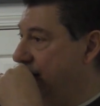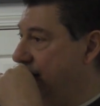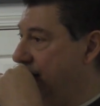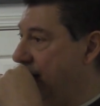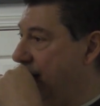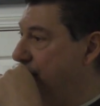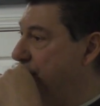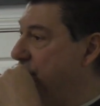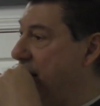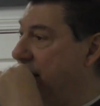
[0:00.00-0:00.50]

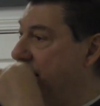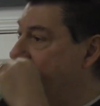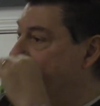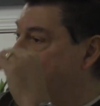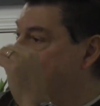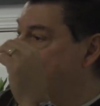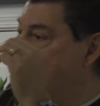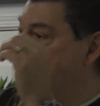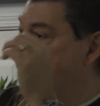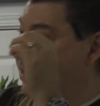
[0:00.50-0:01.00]
I'm not
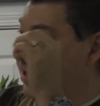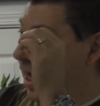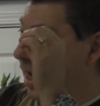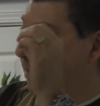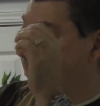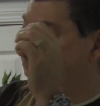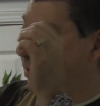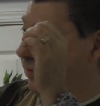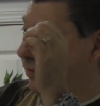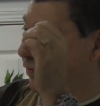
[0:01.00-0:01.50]
here to
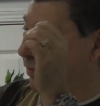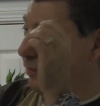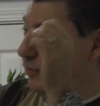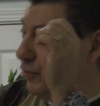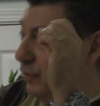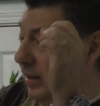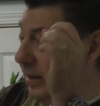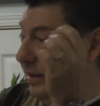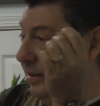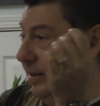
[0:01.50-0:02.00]
stop you from
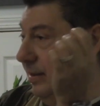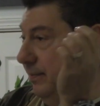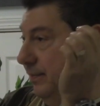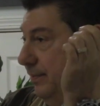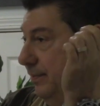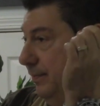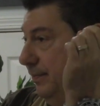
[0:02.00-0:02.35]
drinking.